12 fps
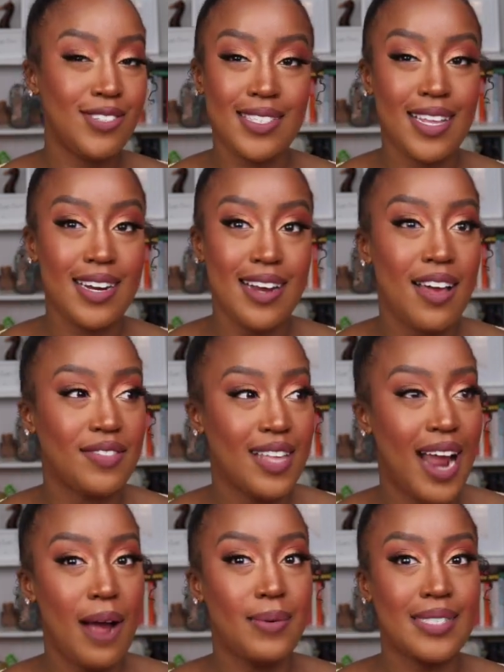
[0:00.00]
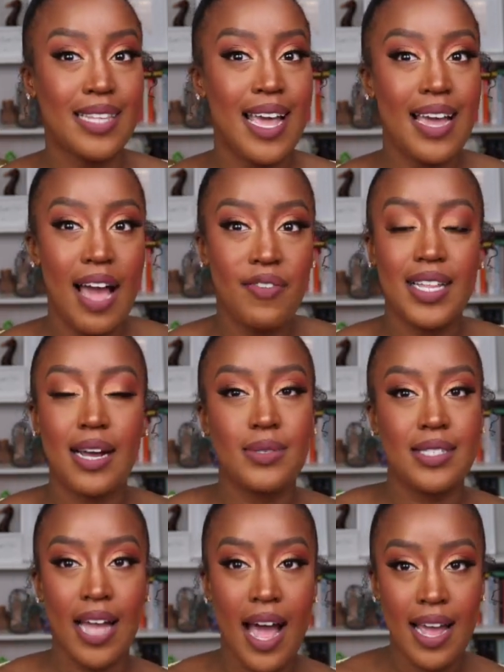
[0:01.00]
that enough that I felt like I
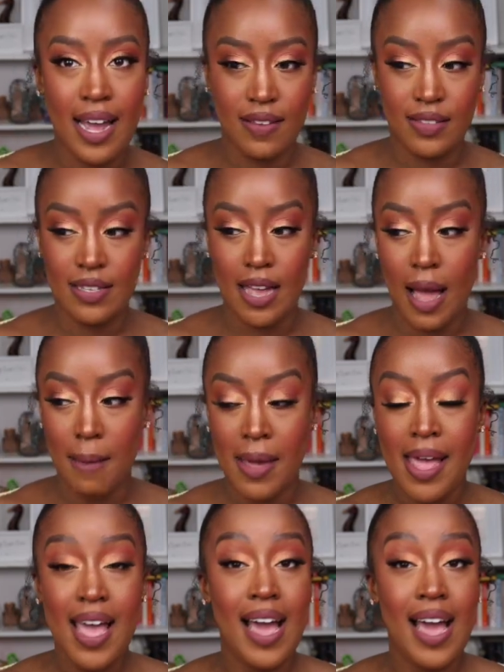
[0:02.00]
was dying half the time.